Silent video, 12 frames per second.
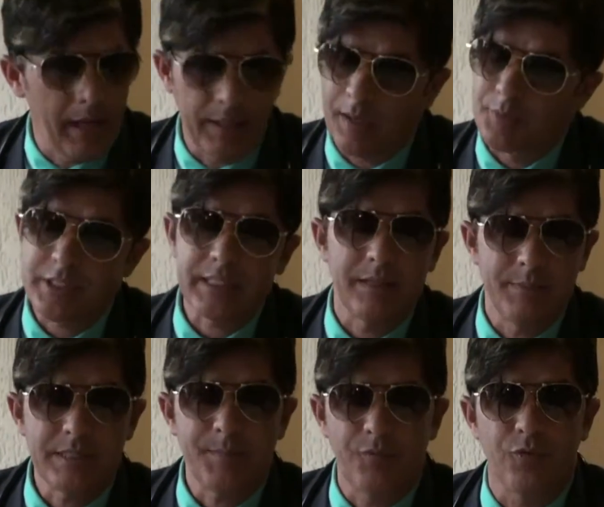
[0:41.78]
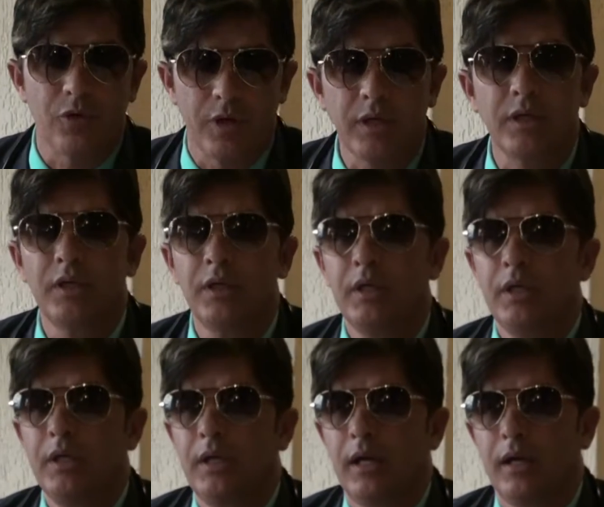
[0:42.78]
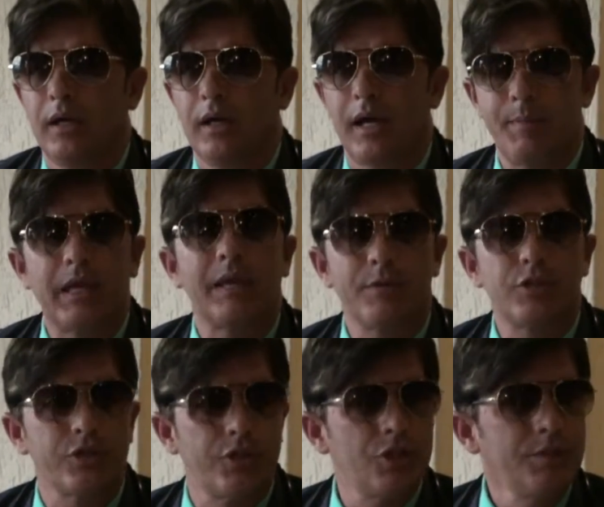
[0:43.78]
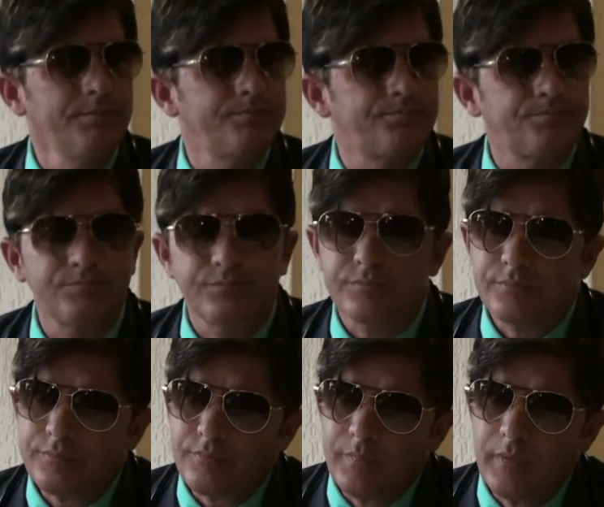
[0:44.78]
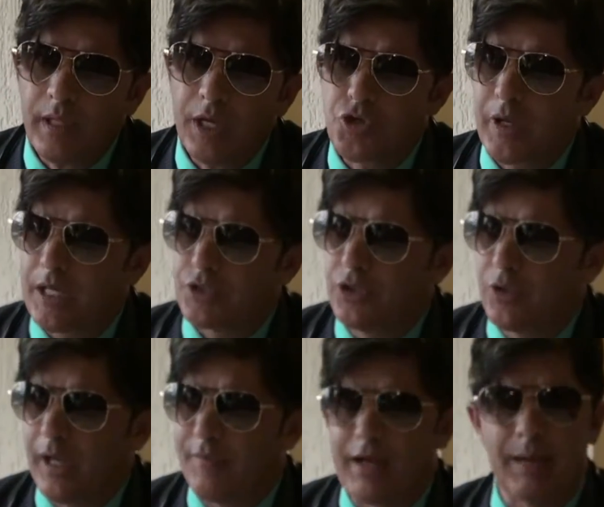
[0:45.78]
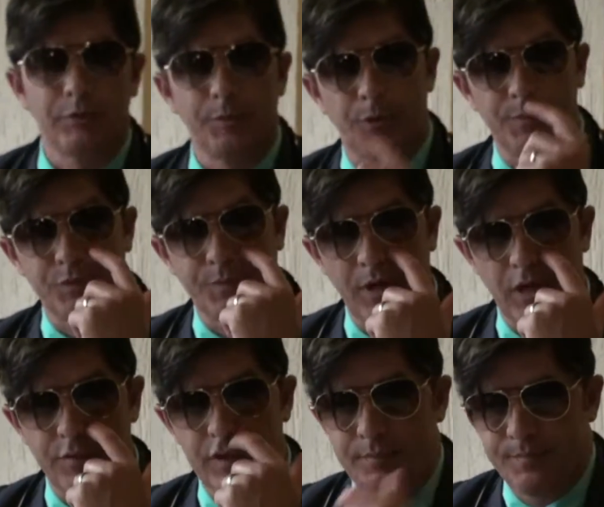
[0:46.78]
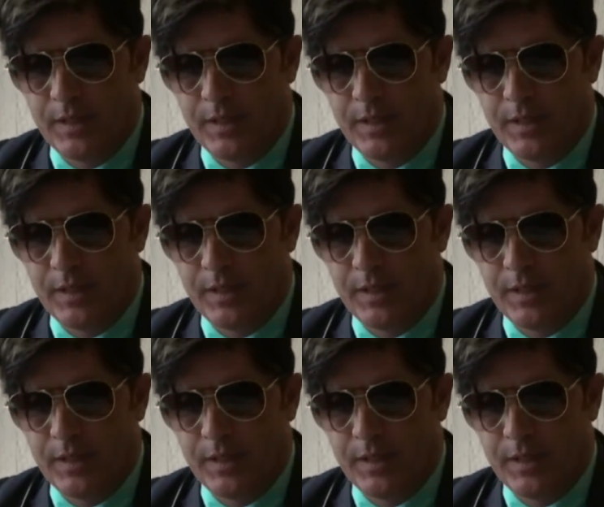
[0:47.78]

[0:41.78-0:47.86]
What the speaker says: I was a chemist before I became a surgeon. As you guys know, I have a couple diplomas from Harvard.